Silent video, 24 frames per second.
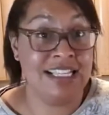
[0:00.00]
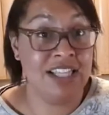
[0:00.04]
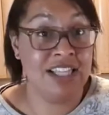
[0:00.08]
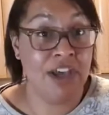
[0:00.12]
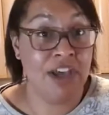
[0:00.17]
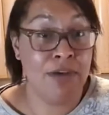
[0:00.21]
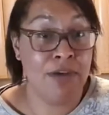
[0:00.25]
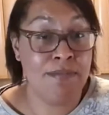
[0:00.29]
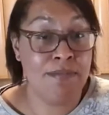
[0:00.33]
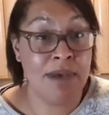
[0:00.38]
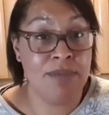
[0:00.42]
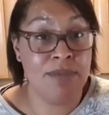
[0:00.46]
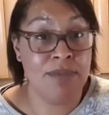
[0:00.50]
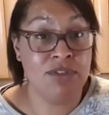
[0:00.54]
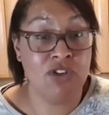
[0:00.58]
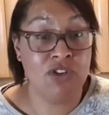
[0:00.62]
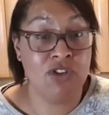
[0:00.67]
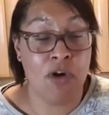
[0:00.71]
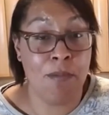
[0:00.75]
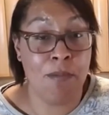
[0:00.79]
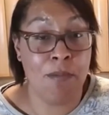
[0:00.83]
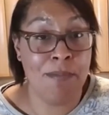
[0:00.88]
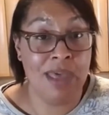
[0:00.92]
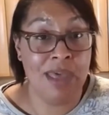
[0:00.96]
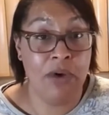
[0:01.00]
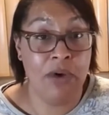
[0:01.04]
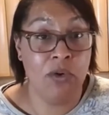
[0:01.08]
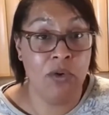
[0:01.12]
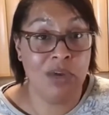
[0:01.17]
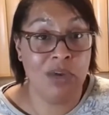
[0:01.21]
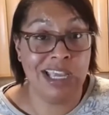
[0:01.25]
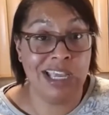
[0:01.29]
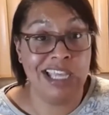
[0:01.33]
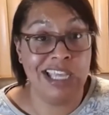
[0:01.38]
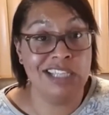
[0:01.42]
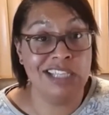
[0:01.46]
though mum's got
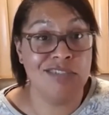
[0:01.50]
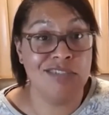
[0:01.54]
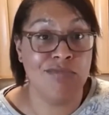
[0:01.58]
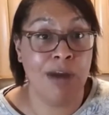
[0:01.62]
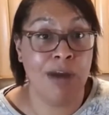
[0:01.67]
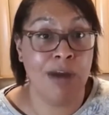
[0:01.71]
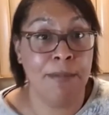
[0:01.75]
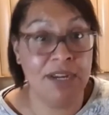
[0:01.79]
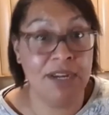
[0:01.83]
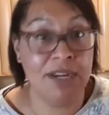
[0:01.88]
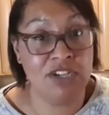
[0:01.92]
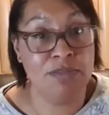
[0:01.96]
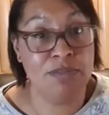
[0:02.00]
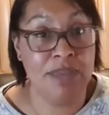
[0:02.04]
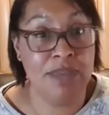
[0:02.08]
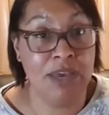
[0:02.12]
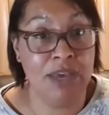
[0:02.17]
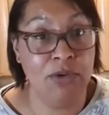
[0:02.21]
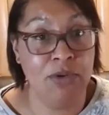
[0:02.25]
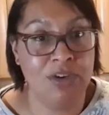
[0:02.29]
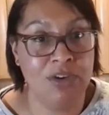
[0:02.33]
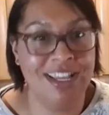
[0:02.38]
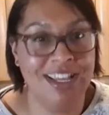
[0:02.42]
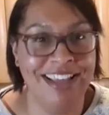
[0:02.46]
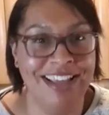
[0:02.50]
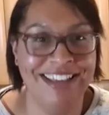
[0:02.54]
milk, it's rubbish milk.